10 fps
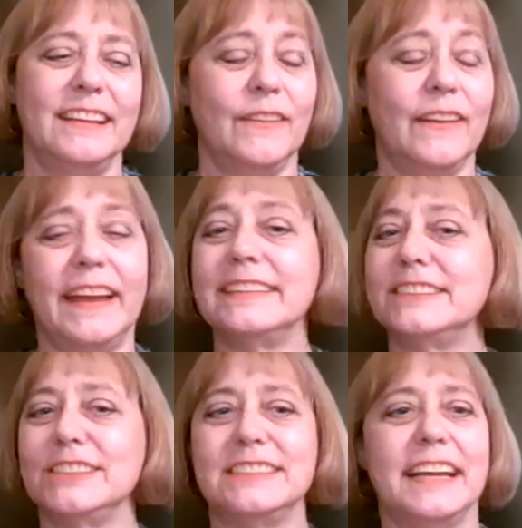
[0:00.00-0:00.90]
I'd
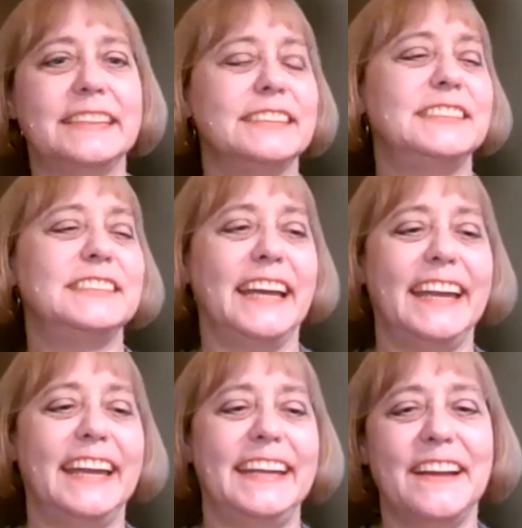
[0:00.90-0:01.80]
just like to
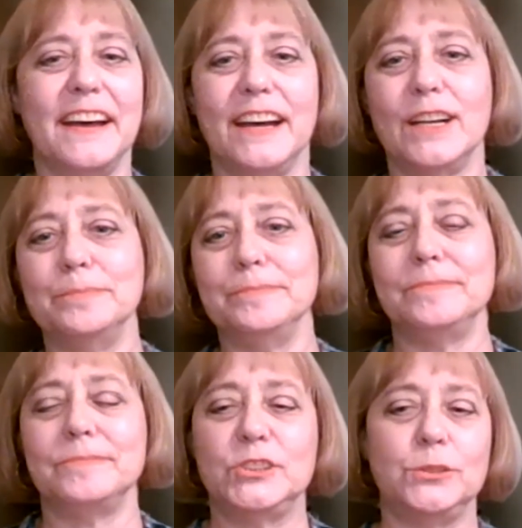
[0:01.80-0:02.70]
say
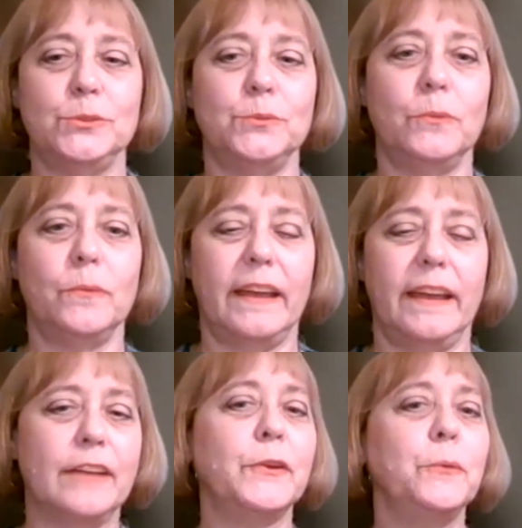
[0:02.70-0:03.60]
to
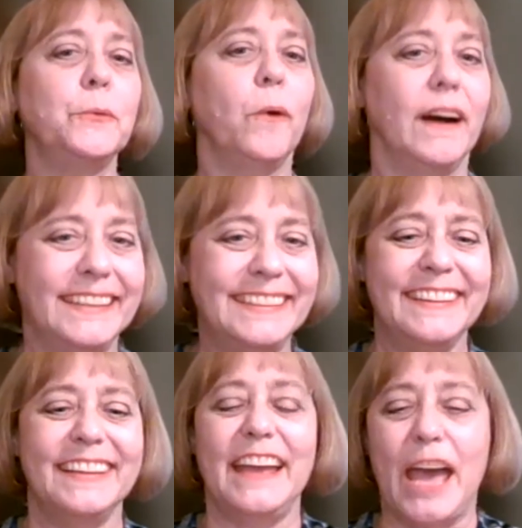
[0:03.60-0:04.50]
everyone,
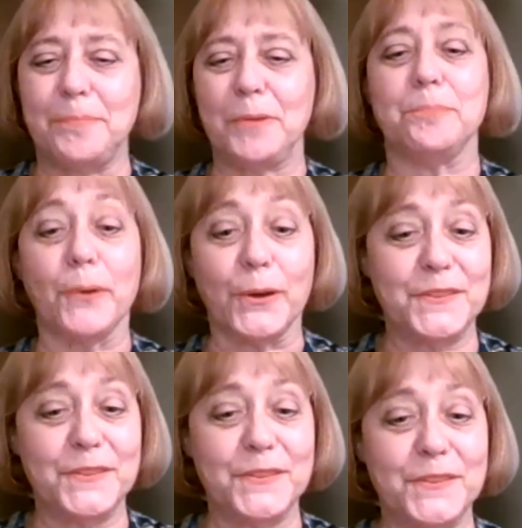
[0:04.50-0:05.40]
happy
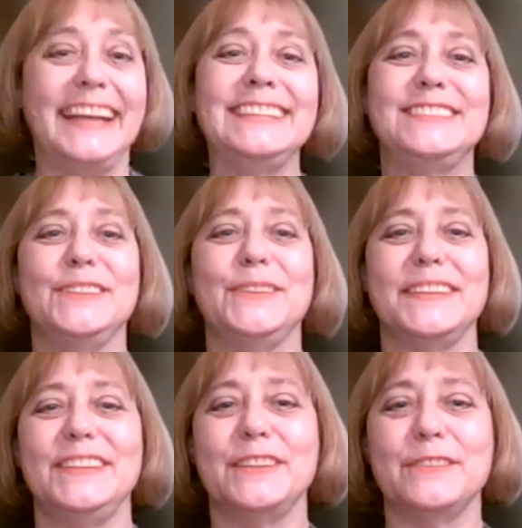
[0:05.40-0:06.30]
birthday to
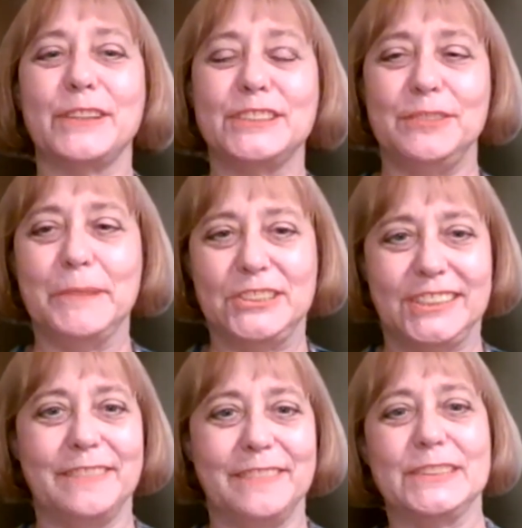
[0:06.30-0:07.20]
the University of
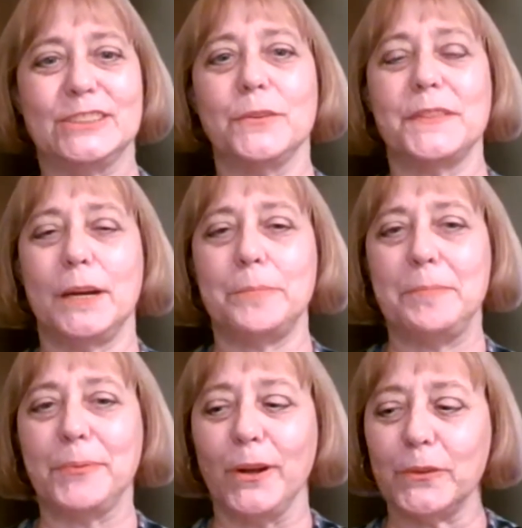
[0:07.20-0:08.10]
Michigan Physical Therapy
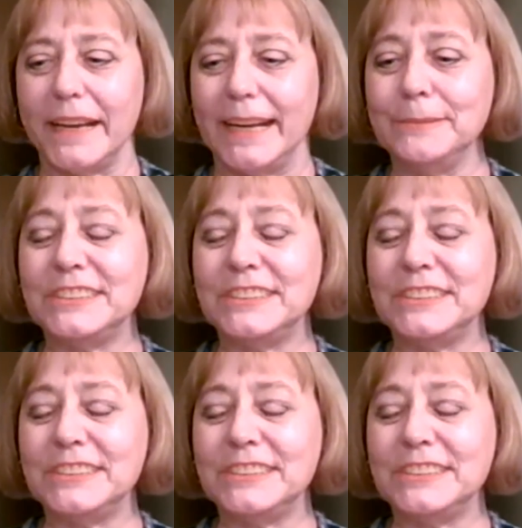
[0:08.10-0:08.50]
Program.